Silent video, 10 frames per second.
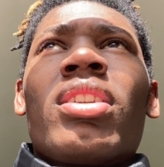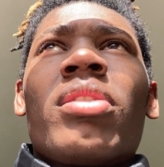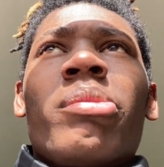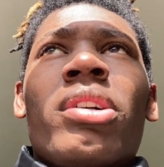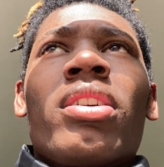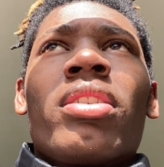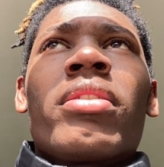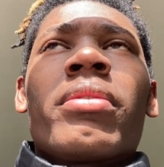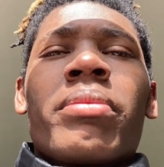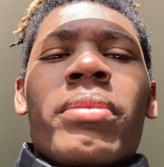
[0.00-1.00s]
I'm
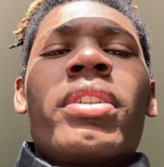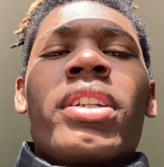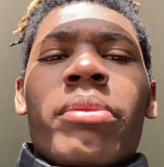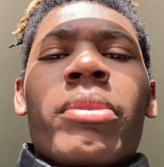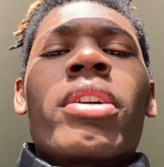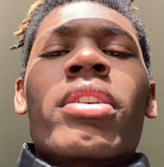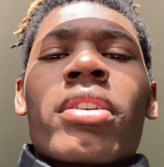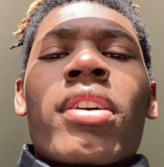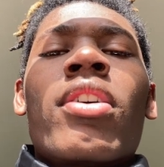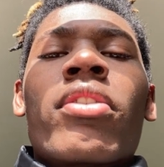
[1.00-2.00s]
um I'm
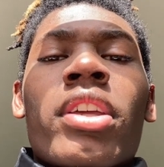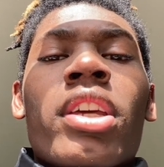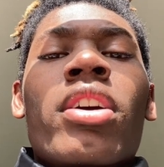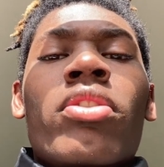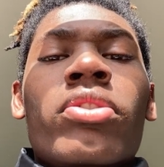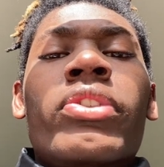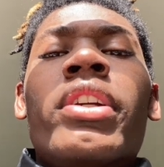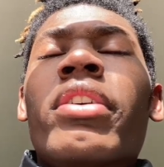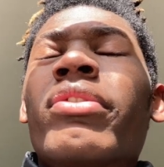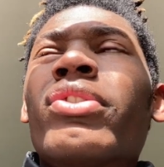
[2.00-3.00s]
uh, gonna get on your
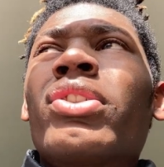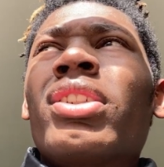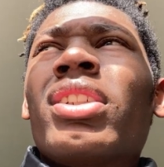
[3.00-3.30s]
level